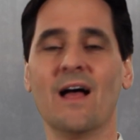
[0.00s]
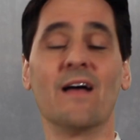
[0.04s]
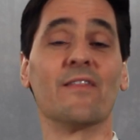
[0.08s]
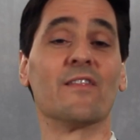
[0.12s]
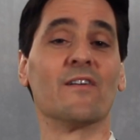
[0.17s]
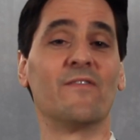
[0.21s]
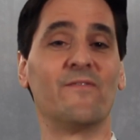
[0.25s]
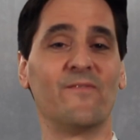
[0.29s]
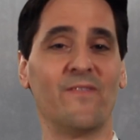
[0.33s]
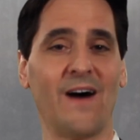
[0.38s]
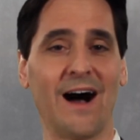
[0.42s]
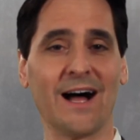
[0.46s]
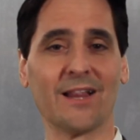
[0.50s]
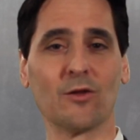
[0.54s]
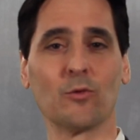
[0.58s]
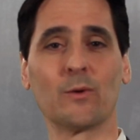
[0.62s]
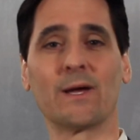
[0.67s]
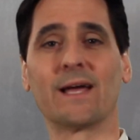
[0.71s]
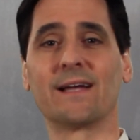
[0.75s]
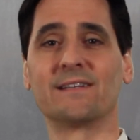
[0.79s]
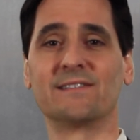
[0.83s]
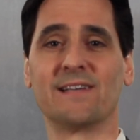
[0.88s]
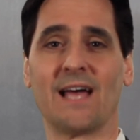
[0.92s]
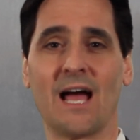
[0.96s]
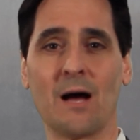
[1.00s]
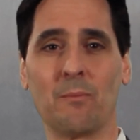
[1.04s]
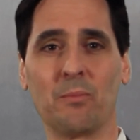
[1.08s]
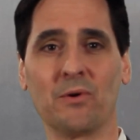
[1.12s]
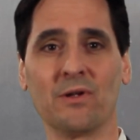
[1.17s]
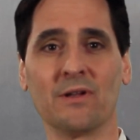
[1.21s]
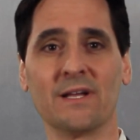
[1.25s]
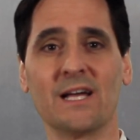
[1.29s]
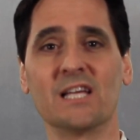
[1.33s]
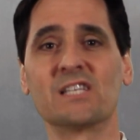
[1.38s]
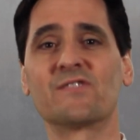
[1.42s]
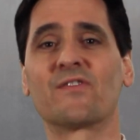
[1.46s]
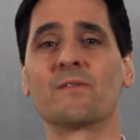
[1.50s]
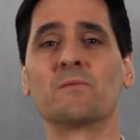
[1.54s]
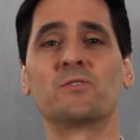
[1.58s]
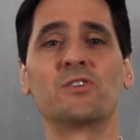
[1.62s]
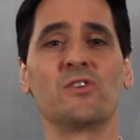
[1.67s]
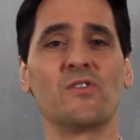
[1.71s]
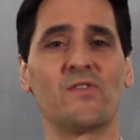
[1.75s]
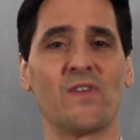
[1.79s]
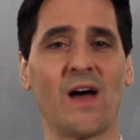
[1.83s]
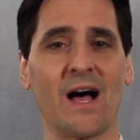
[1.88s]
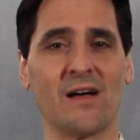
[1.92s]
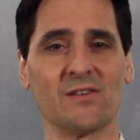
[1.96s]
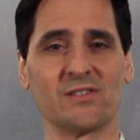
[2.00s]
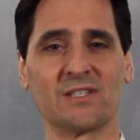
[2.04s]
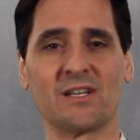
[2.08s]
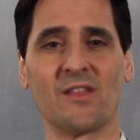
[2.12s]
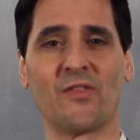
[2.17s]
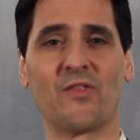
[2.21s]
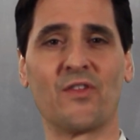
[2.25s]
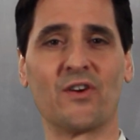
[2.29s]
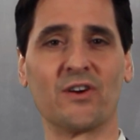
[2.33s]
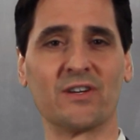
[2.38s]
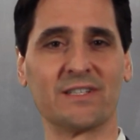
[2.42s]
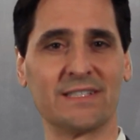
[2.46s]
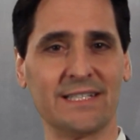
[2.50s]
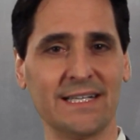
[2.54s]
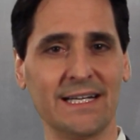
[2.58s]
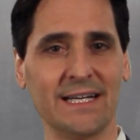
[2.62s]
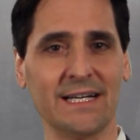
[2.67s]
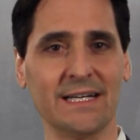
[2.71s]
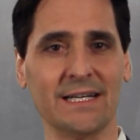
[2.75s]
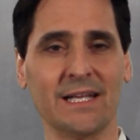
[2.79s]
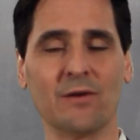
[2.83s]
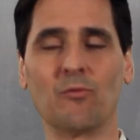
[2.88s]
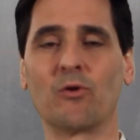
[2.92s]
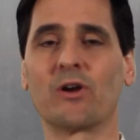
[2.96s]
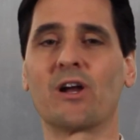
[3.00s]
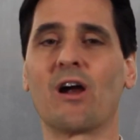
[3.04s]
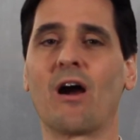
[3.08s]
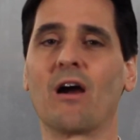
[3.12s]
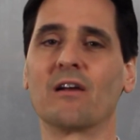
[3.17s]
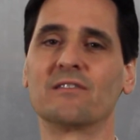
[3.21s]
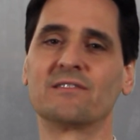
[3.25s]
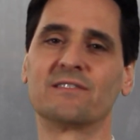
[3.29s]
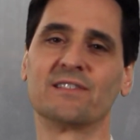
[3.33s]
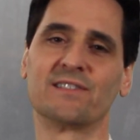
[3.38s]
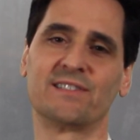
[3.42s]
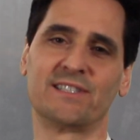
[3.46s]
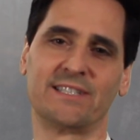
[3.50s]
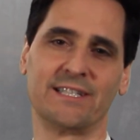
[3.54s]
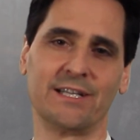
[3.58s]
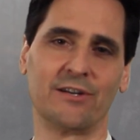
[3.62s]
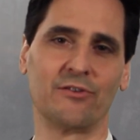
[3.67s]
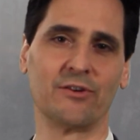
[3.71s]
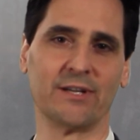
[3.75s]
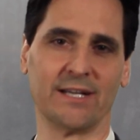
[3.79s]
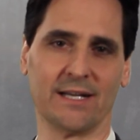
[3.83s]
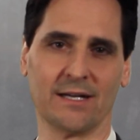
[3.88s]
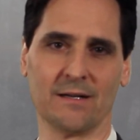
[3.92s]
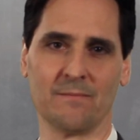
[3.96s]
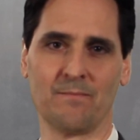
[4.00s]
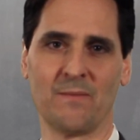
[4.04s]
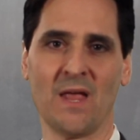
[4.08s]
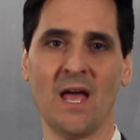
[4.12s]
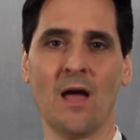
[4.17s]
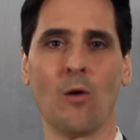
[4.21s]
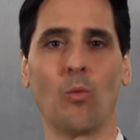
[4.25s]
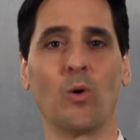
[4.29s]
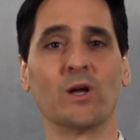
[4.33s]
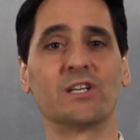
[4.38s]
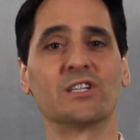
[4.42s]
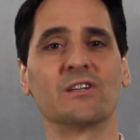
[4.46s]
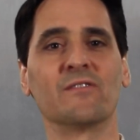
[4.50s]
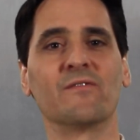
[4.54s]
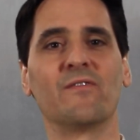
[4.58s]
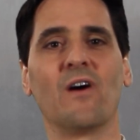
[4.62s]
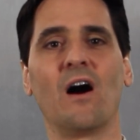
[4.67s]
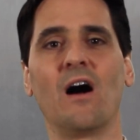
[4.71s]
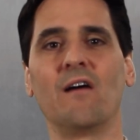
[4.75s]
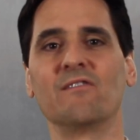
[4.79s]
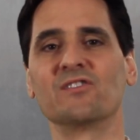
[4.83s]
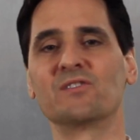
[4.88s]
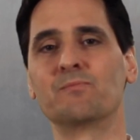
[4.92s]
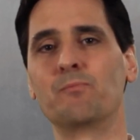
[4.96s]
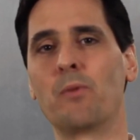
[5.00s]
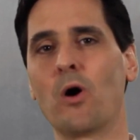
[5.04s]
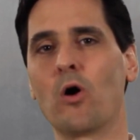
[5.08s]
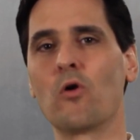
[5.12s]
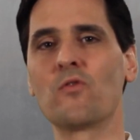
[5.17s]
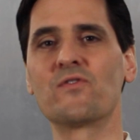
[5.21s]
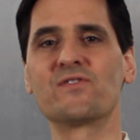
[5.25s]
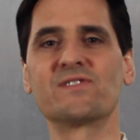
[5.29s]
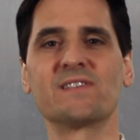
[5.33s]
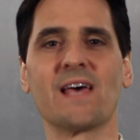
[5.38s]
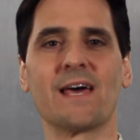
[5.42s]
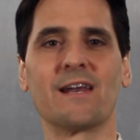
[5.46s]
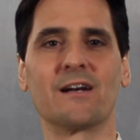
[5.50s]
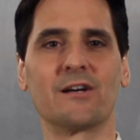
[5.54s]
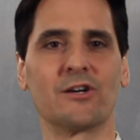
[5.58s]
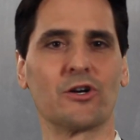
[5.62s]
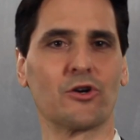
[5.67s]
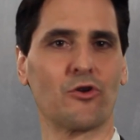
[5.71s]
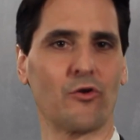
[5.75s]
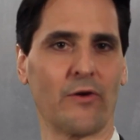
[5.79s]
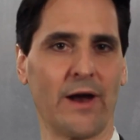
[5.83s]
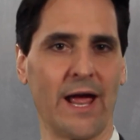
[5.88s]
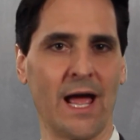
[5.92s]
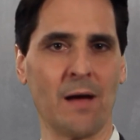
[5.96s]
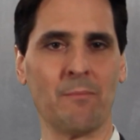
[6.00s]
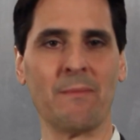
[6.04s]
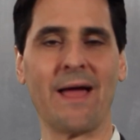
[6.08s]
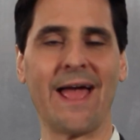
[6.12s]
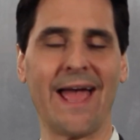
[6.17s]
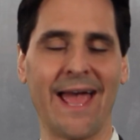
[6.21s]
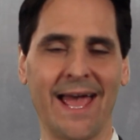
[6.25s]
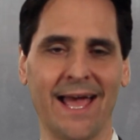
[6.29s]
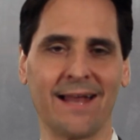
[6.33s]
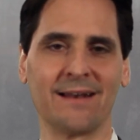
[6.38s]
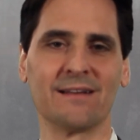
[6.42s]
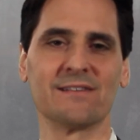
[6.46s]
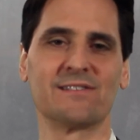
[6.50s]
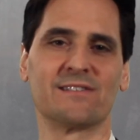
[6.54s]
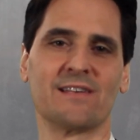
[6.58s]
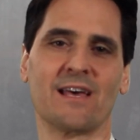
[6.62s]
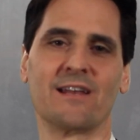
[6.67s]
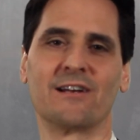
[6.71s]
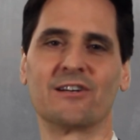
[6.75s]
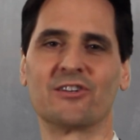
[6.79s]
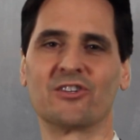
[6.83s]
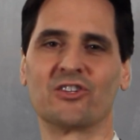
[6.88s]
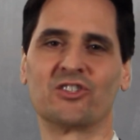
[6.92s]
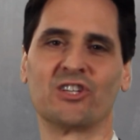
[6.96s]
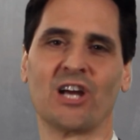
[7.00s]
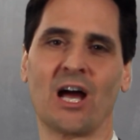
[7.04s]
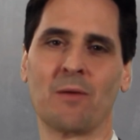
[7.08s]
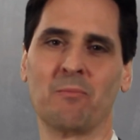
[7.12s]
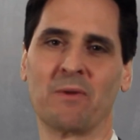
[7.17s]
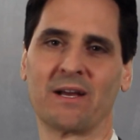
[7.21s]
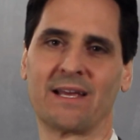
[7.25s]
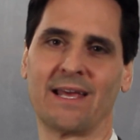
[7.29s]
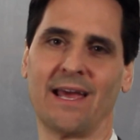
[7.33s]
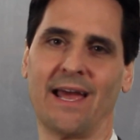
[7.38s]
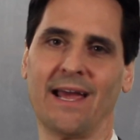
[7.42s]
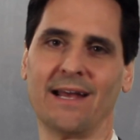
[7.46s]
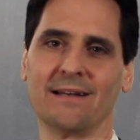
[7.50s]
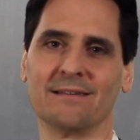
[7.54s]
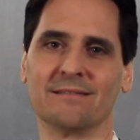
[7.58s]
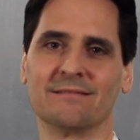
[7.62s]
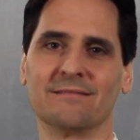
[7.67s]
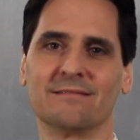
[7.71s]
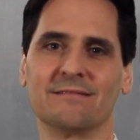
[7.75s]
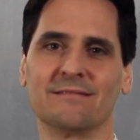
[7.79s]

The following example is from 2013 in regards to Syria, which involves both Senator Graham and Senator John McCain.